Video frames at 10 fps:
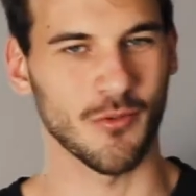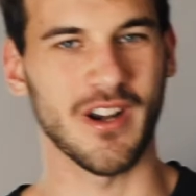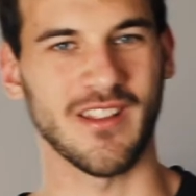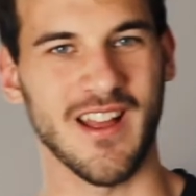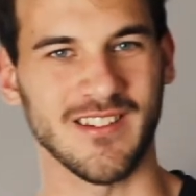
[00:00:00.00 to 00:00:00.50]
I
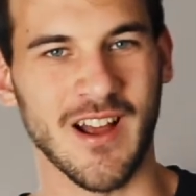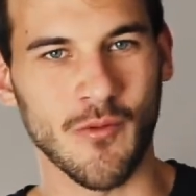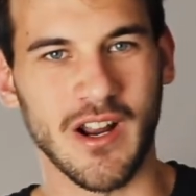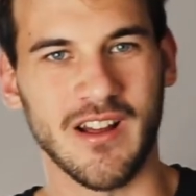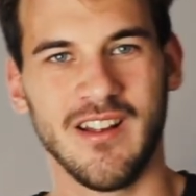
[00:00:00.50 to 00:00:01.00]
want to dance. I
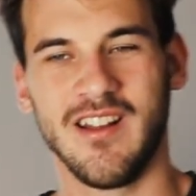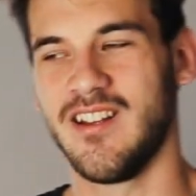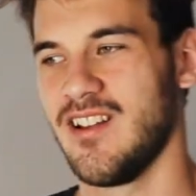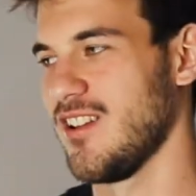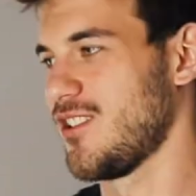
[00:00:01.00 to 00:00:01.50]
want to
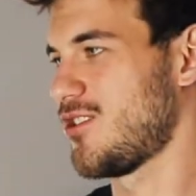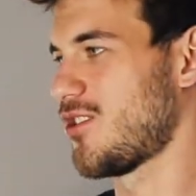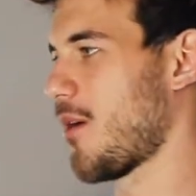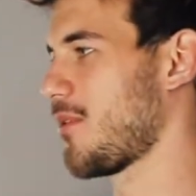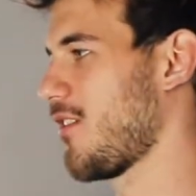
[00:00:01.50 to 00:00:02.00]

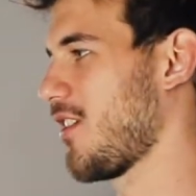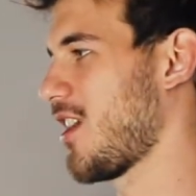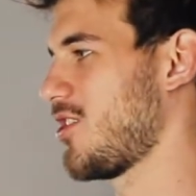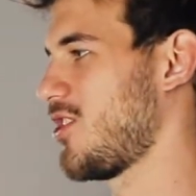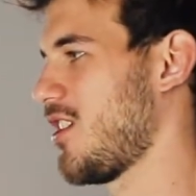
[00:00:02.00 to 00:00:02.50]
stop giving
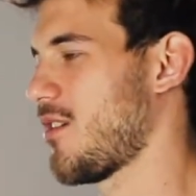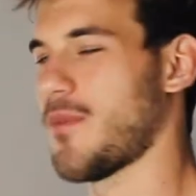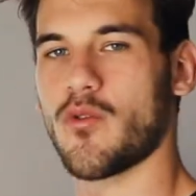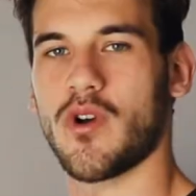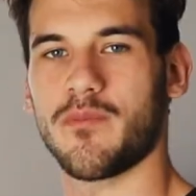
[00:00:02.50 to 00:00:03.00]
a shit
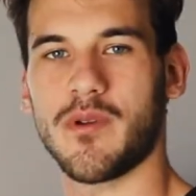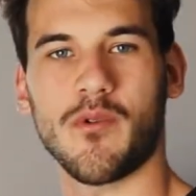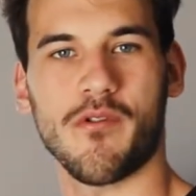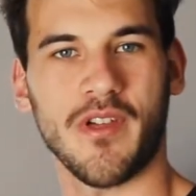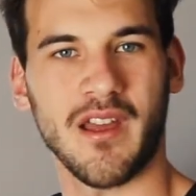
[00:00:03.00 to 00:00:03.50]
about what
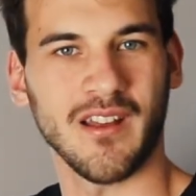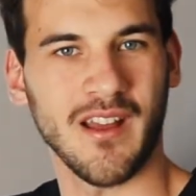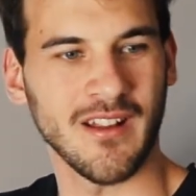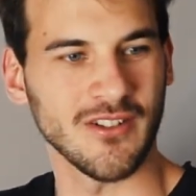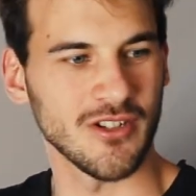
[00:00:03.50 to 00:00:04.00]
people think
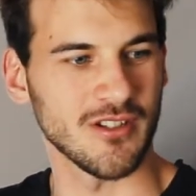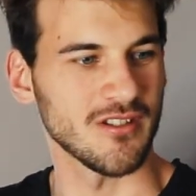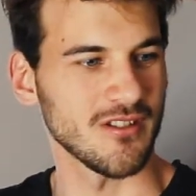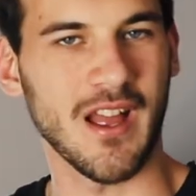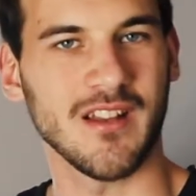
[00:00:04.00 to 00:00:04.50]
and
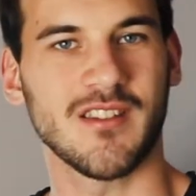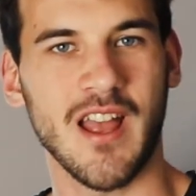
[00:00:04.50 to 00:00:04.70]
just dance